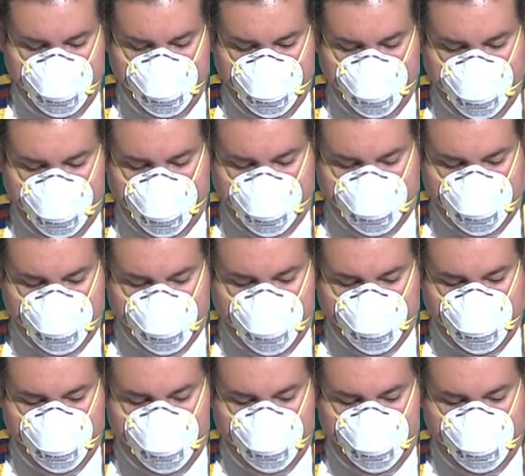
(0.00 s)
Um,
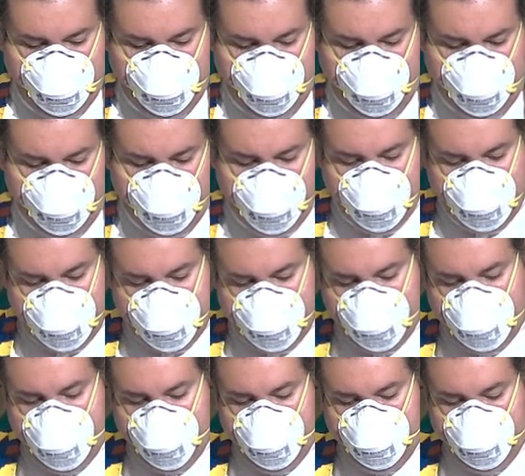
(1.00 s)
and it might
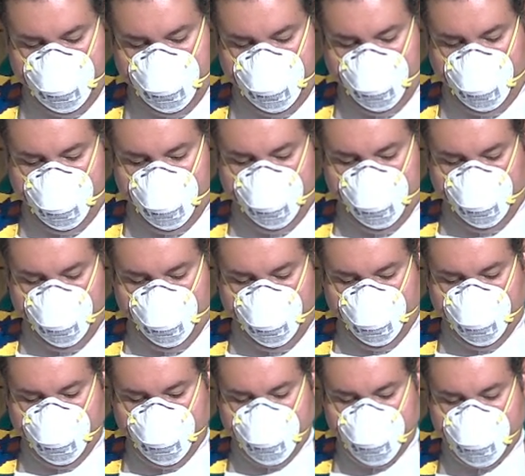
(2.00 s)
seem that on
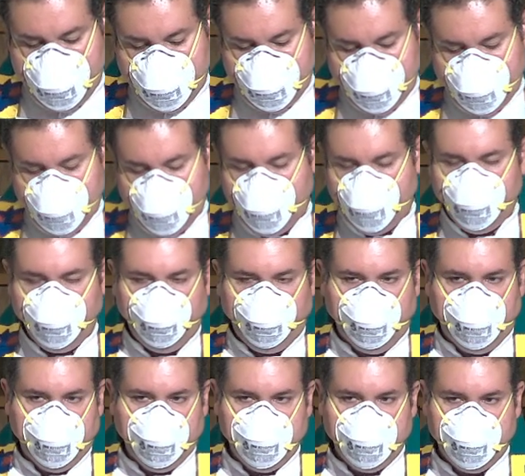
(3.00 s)
the
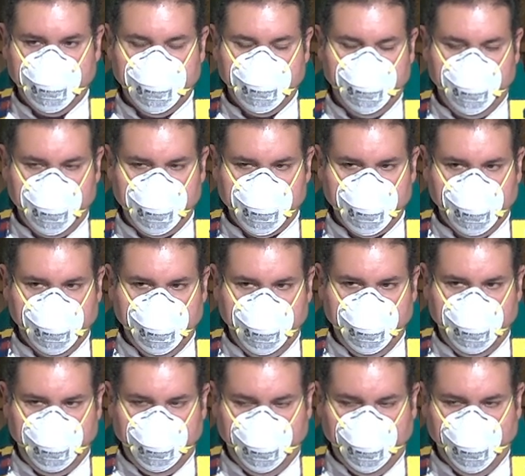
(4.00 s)
surface, especially
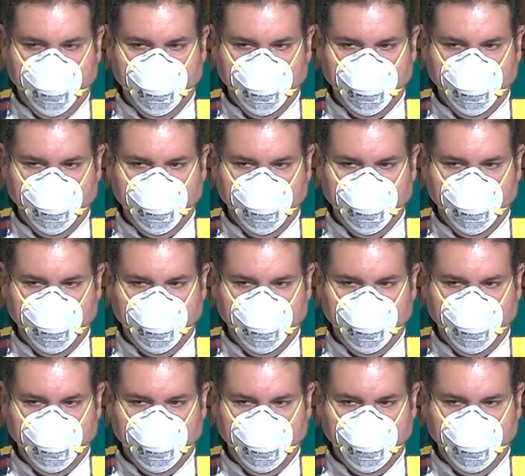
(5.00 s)
in old